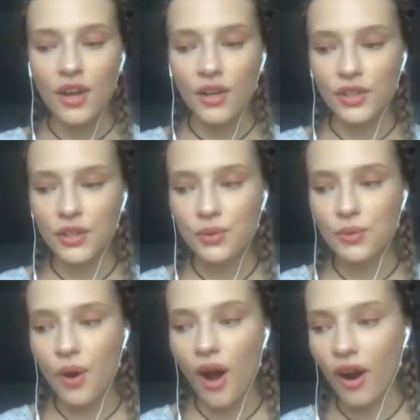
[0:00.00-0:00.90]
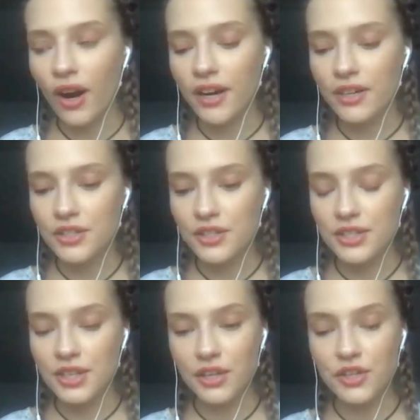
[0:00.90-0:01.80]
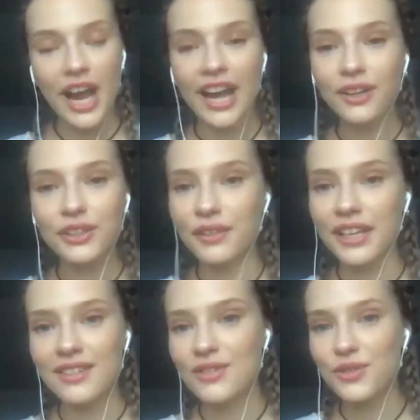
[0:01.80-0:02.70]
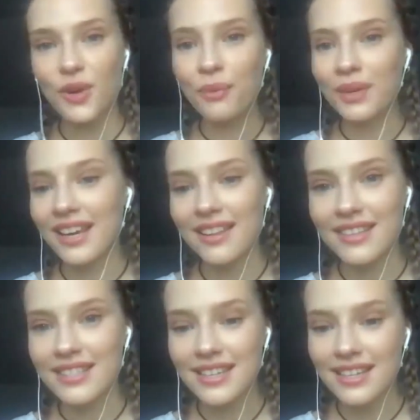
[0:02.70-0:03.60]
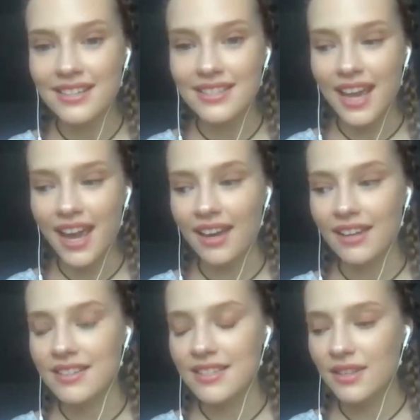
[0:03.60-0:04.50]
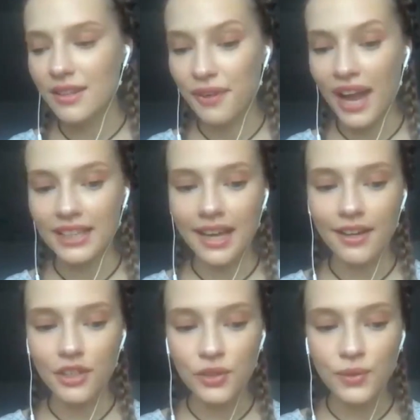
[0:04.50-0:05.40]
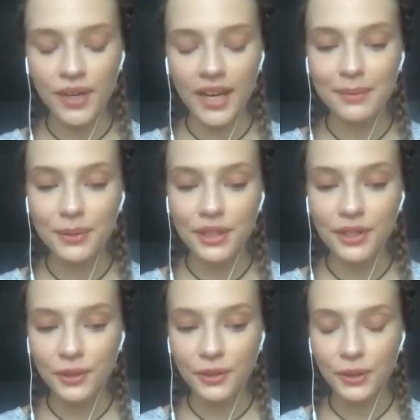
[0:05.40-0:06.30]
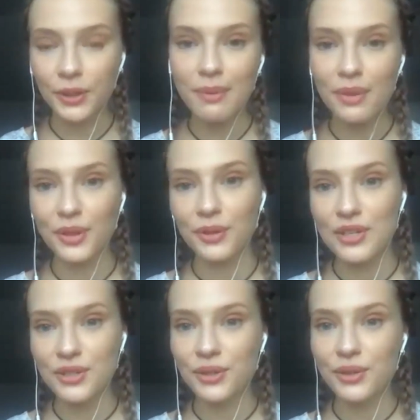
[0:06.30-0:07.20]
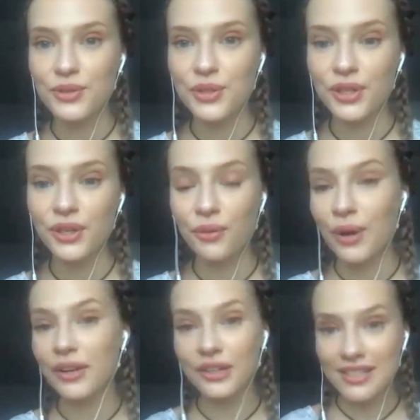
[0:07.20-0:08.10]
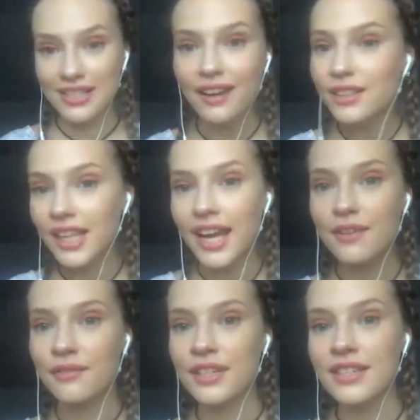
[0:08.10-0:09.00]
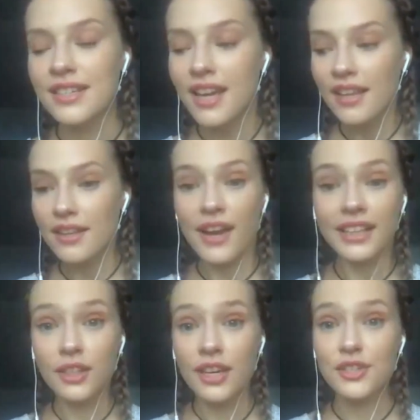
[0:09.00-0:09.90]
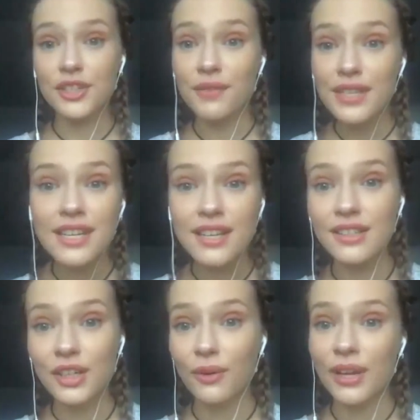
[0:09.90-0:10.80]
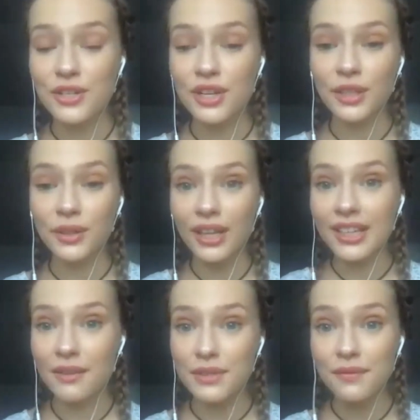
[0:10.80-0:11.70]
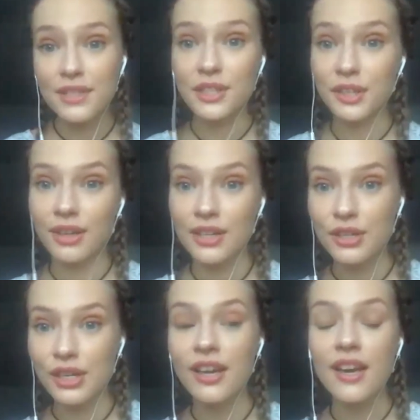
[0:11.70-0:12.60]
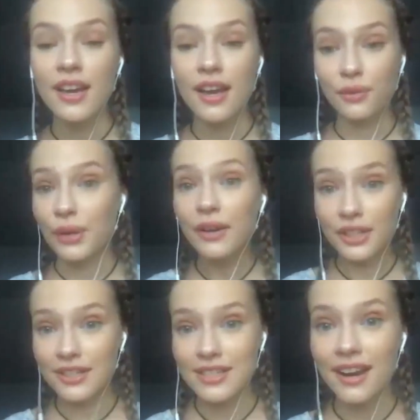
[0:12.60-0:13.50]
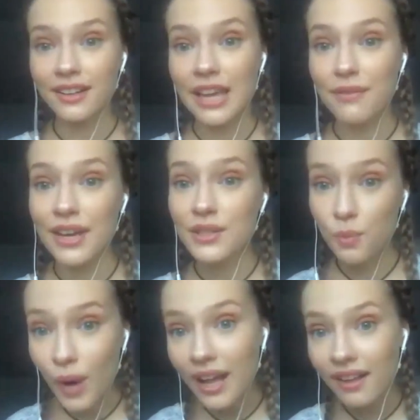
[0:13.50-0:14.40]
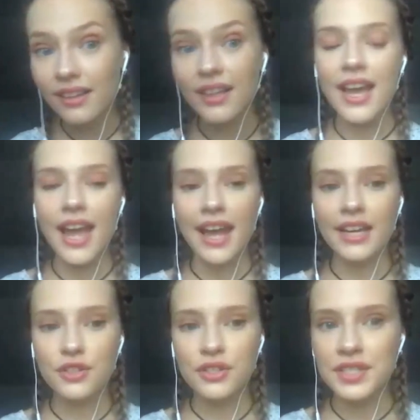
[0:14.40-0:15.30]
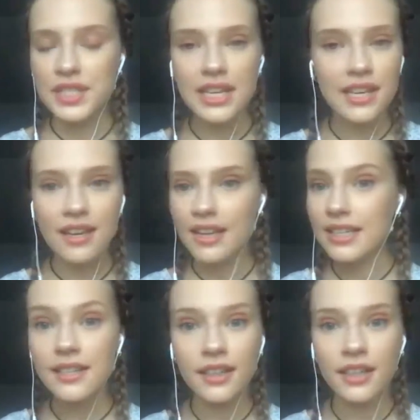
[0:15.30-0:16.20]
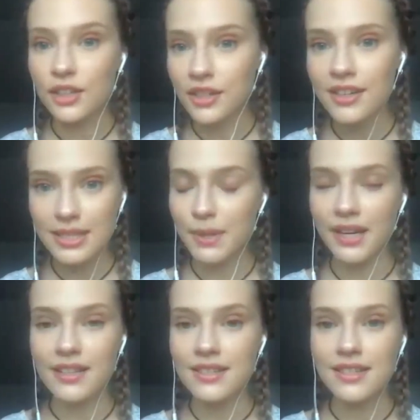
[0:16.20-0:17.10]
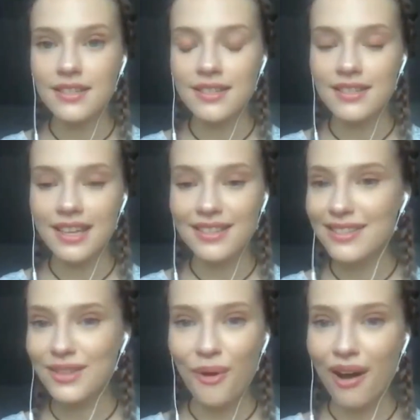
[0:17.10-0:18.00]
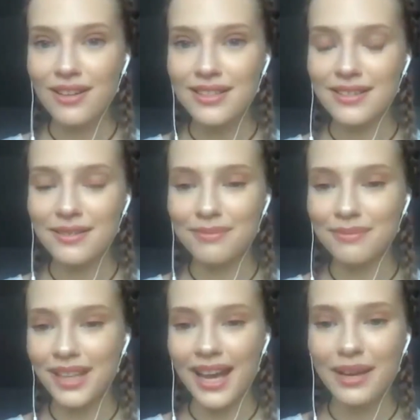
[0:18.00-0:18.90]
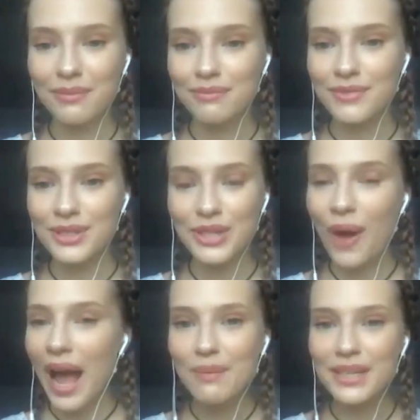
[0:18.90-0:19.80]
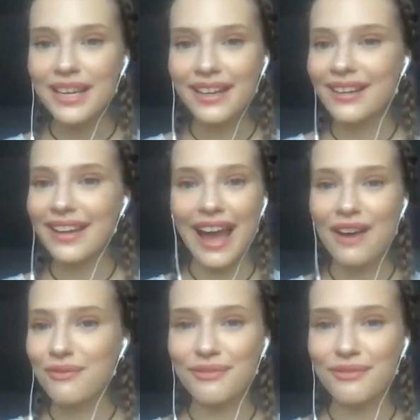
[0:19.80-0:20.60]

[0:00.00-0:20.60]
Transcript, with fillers: you are just a child of like so many ethnicities and the fact that you were able to learn about the Croatian culture throughout your entire life and the fact that you actually visited Croatia and you were lucky enough to visit Croatia throughout your entire life as well and just seeing and hearing your experiences that's so awesome i'm so happy to have